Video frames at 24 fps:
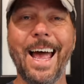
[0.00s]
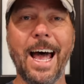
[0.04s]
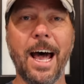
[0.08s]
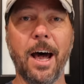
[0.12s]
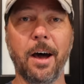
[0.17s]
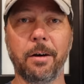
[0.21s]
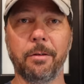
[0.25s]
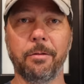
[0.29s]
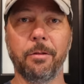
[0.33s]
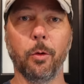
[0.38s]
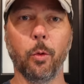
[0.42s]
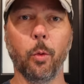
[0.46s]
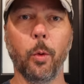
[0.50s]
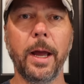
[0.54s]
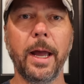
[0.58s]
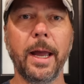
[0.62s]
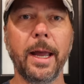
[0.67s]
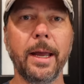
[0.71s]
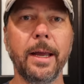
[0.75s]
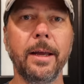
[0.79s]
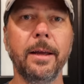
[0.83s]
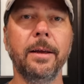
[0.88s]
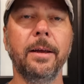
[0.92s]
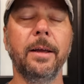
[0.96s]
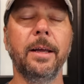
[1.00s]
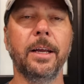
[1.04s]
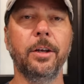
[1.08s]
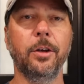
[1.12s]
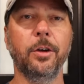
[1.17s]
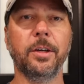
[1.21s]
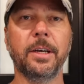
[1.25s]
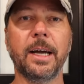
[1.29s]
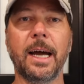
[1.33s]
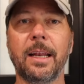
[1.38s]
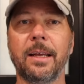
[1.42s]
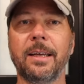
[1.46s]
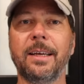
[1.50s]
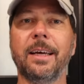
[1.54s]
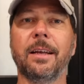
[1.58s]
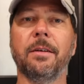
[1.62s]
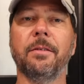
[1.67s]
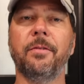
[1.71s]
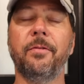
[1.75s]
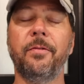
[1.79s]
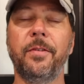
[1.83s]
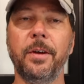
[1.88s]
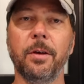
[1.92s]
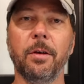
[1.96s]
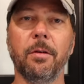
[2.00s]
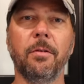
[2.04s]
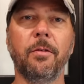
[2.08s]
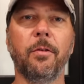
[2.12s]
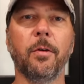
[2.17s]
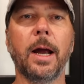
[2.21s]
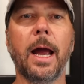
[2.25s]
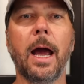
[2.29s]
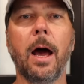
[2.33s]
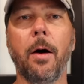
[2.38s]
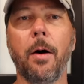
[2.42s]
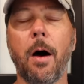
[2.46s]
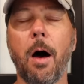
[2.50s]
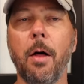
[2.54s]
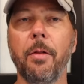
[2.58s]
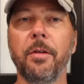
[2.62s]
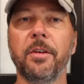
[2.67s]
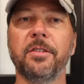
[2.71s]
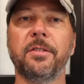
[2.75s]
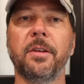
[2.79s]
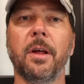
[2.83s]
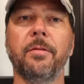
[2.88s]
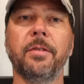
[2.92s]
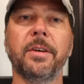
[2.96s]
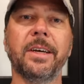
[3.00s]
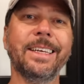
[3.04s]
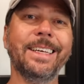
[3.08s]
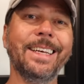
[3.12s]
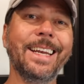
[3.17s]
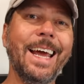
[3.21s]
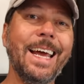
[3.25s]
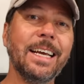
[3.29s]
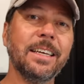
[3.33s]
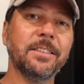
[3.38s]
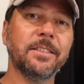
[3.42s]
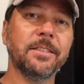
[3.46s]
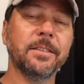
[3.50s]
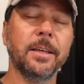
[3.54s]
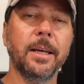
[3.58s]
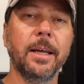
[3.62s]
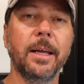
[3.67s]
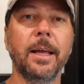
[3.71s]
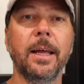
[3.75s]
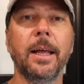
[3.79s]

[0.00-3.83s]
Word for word: out of the way and you kind of get a feel for how all this stuff connects,